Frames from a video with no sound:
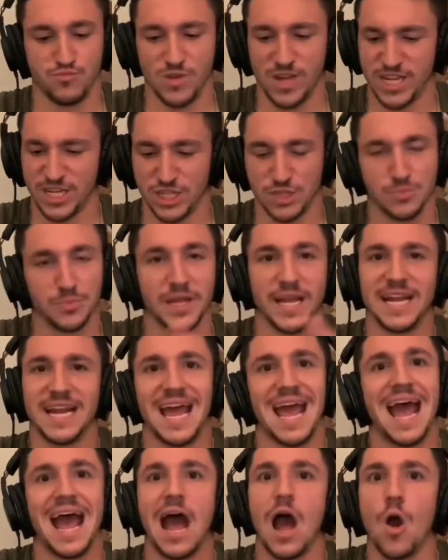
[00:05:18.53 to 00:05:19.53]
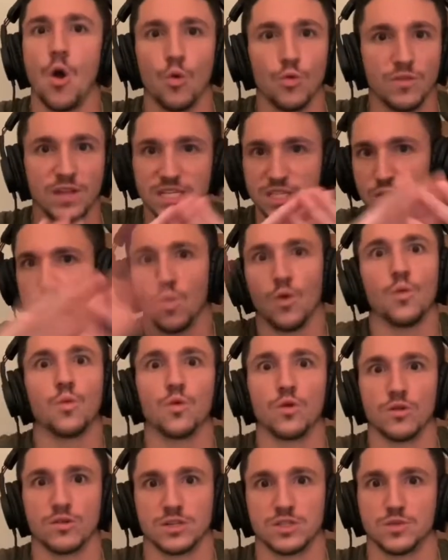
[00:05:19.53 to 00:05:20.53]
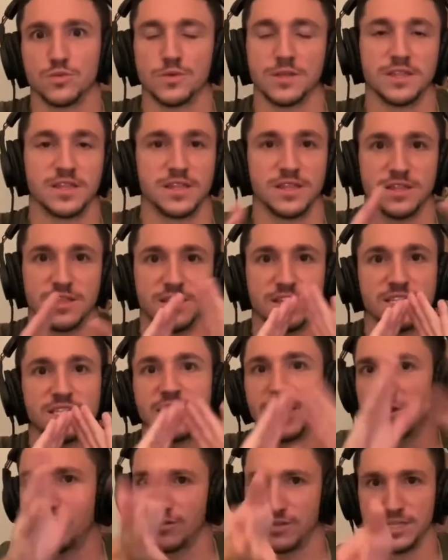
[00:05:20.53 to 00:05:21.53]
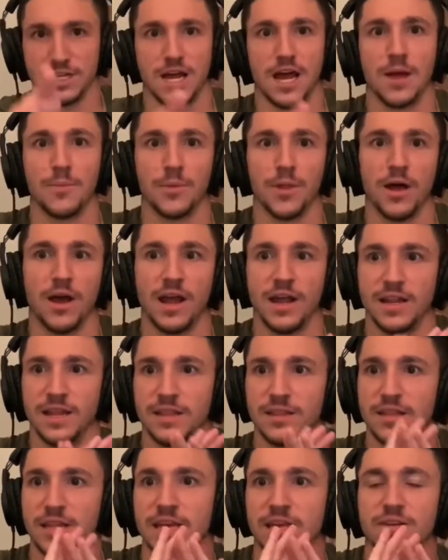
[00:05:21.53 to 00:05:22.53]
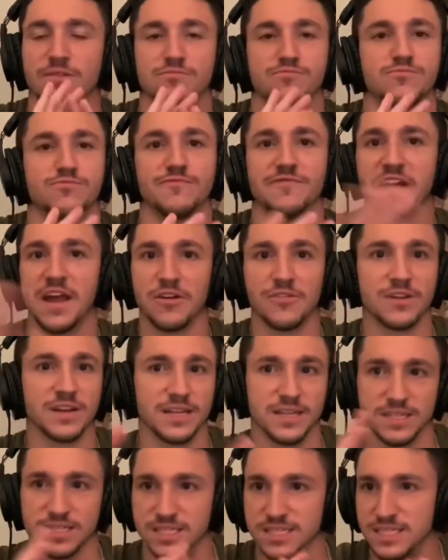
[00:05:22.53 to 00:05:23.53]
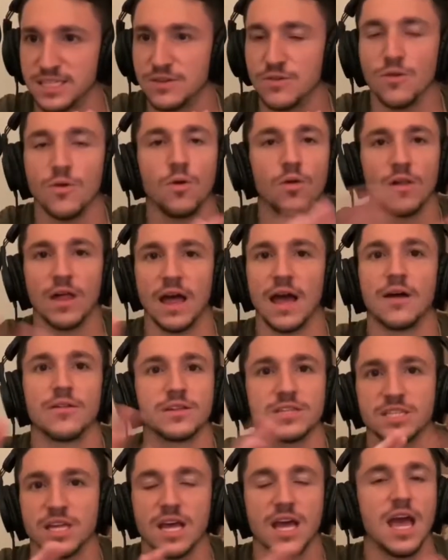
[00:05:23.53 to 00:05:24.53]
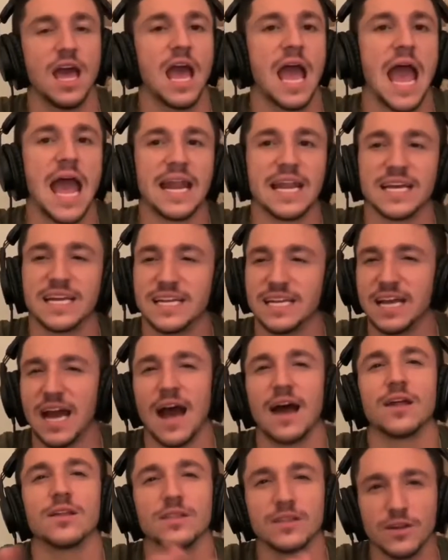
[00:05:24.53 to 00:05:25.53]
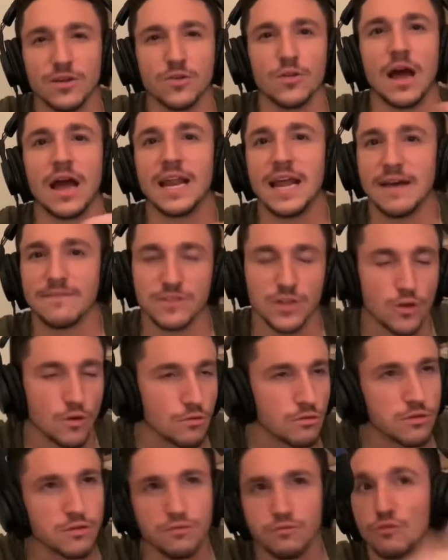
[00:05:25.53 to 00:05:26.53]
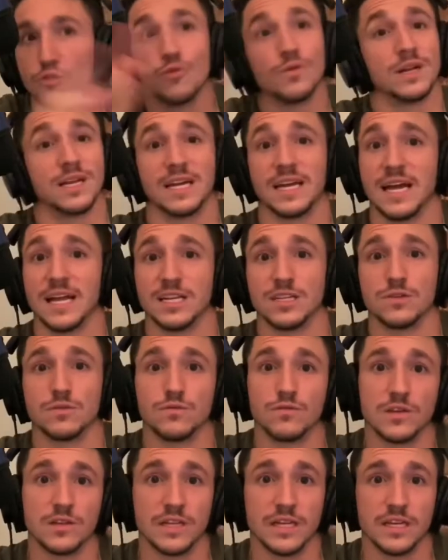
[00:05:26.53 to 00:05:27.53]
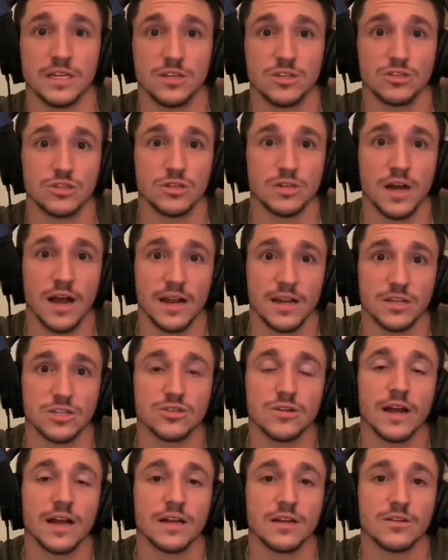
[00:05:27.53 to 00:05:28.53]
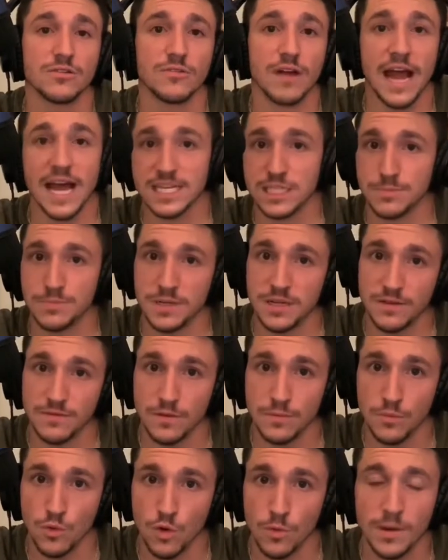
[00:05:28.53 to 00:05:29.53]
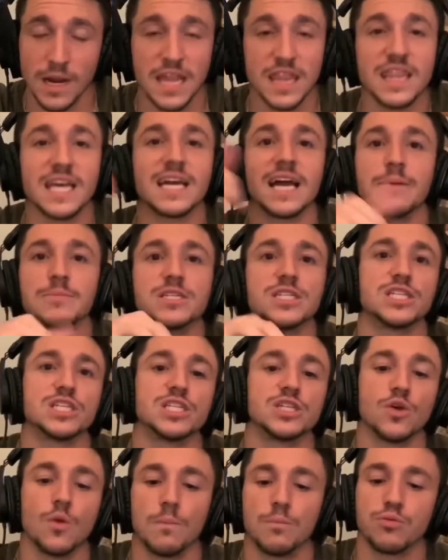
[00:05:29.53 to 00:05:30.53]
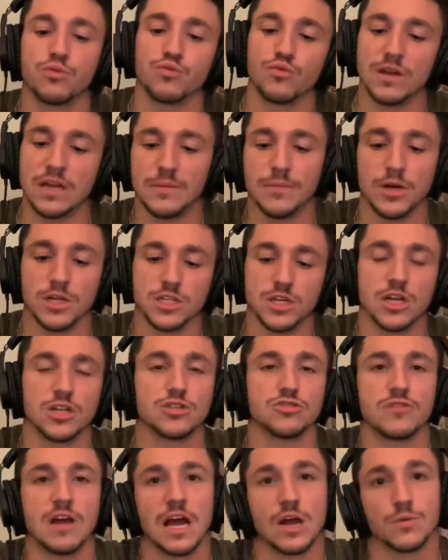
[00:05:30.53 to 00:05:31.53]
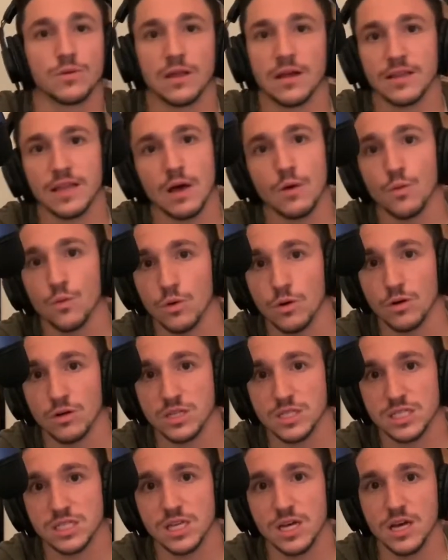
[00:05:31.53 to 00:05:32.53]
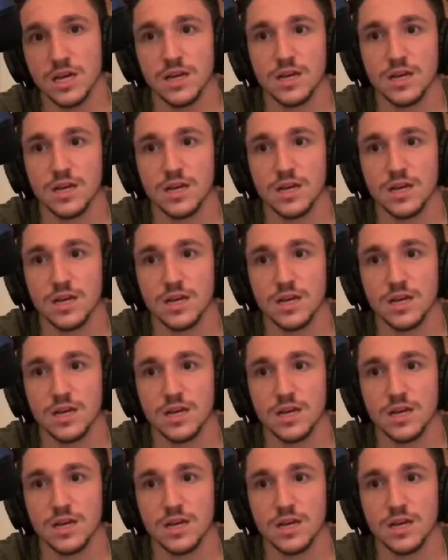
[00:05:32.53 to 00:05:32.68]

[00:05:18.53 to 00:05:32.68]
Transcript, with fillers: explain how this all works with the sacred timeline and like variants and all how this and it got a little I'd have to go through it again to really kind of try and grasp it even more, but I think I'm still pretty much on track with how that works